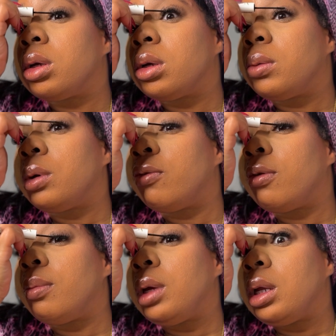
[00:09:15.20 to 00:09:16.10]
with
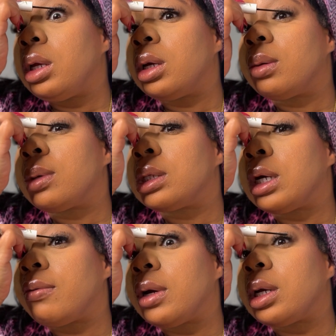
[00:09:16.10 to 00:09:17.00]
a medium because
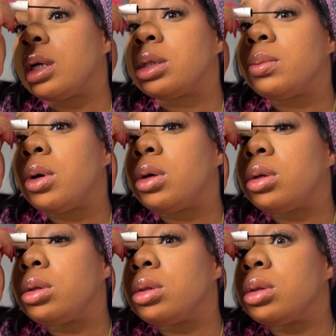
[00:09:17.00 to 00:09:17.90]
I ran out of
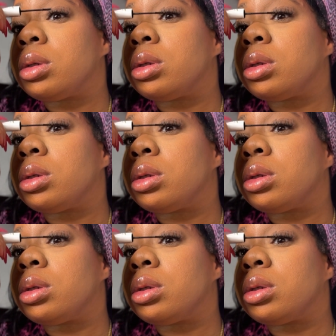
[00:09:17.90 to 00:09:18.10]
smalls.